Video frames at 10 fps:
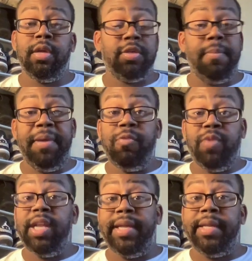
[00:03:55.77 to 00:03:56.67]
to be
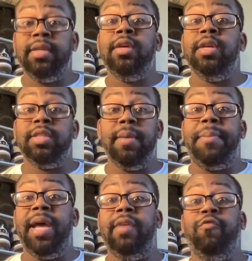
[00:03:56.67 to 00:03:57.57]
willing to
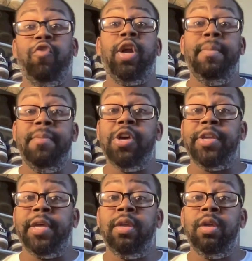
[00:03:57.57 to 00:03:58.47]
pay 40
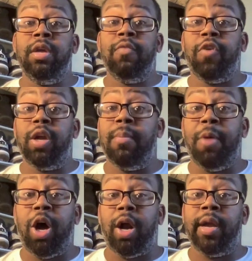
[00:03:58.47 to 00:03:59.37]
million for
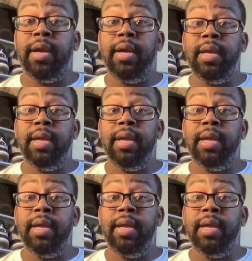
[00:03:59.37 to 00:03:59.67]
Lamar